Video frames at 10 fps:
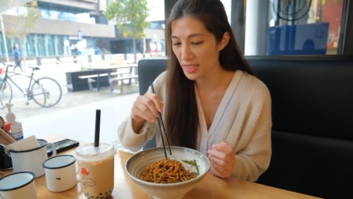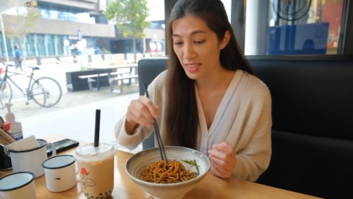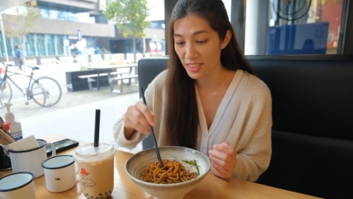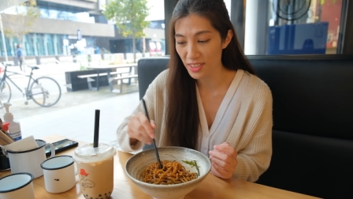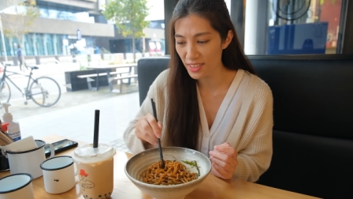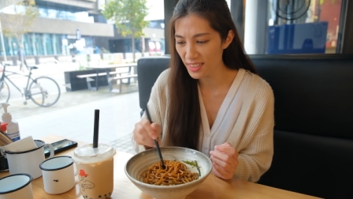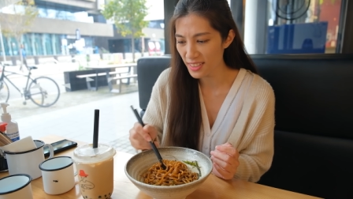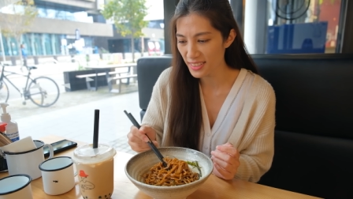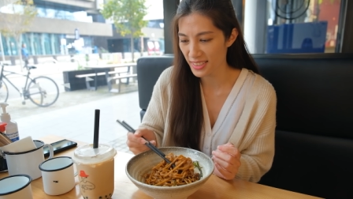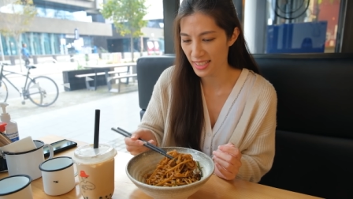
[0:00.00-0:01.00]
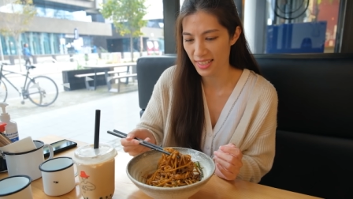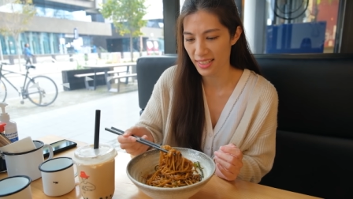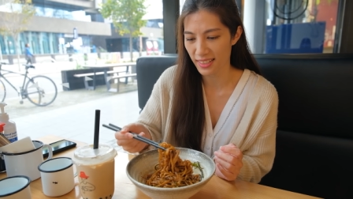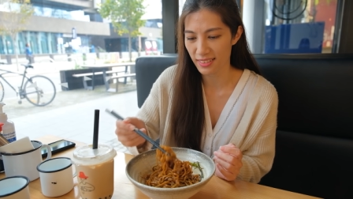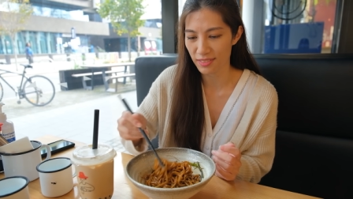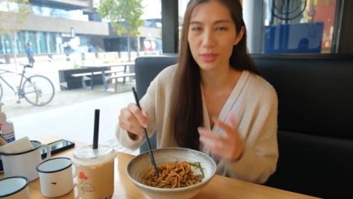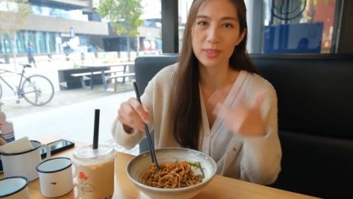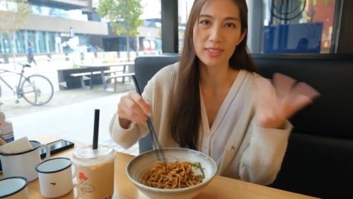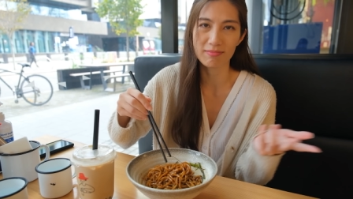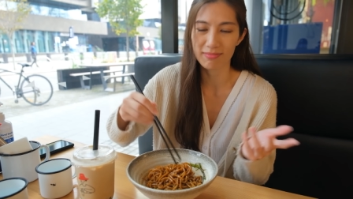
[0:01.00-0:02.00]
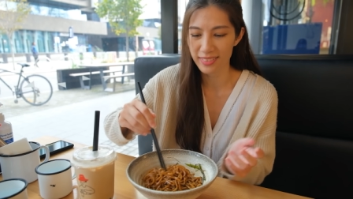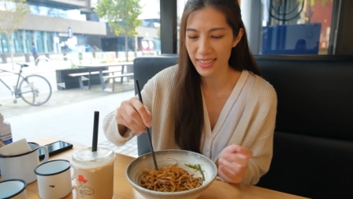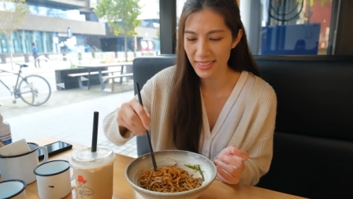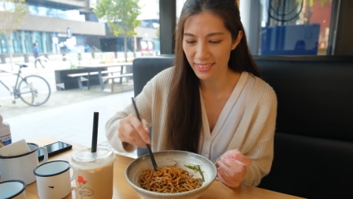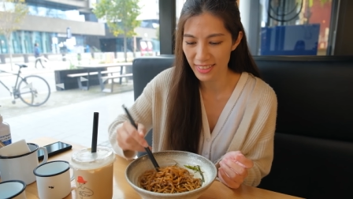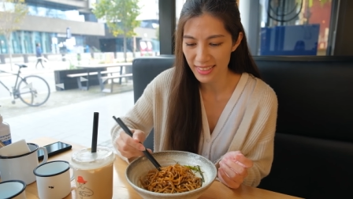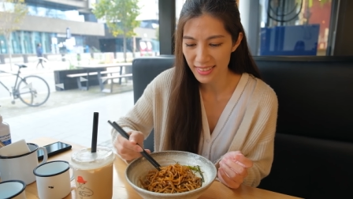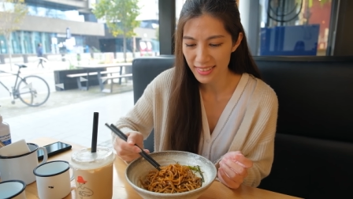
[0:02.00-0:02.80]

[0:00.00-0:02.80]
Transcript: desserts and of course eatery.